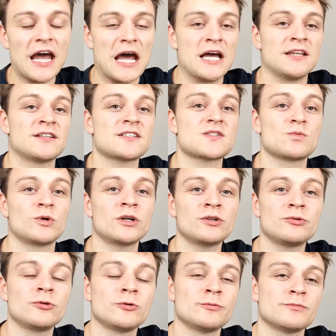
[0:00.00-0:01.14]
And this
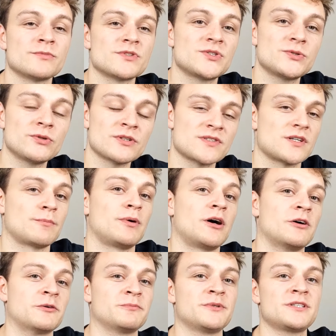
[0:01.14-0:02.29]
one-room student's
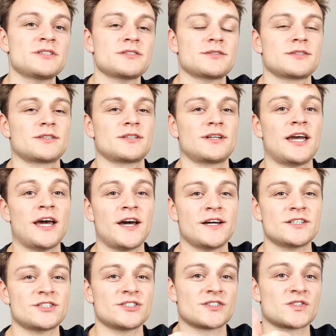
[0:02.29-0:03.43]
apartment
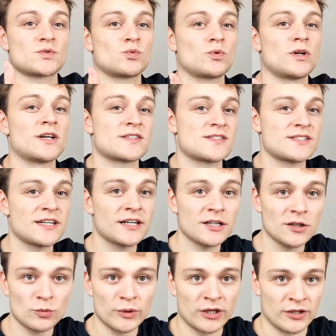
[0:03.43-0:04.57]
had just a
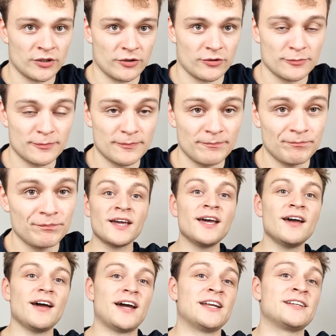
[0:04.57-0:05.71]
single window.
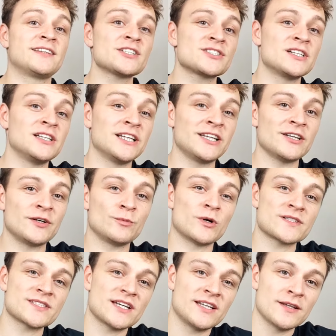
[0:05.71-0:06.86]
And additionally, it
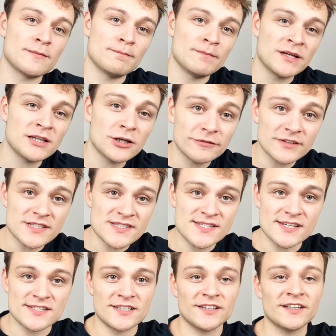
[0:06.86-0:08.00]
was in the middle of the
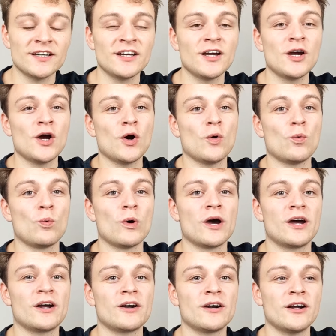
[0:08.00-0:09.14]
city
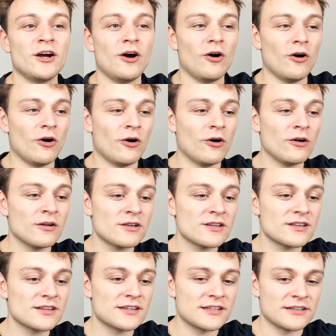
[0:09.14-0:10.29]
where all
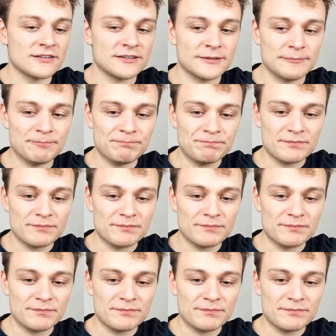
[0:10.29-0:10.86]
the